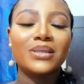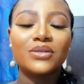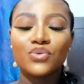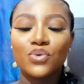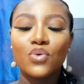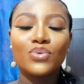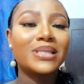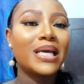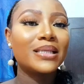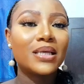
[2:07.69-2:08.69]
This will go
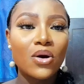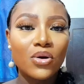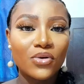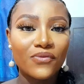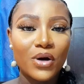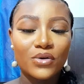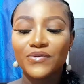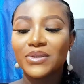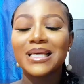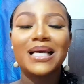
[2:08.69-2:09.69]
with any color
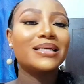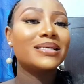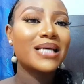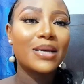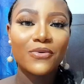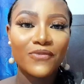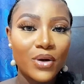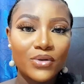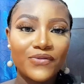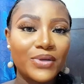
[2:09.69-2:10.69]
outfit, any type of
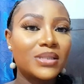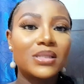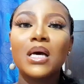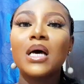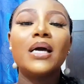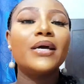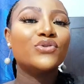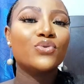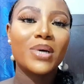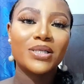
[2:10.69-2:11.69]
outfit.
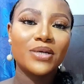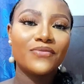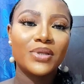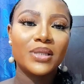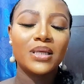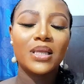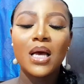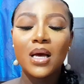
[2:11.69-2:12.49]
It will match everything.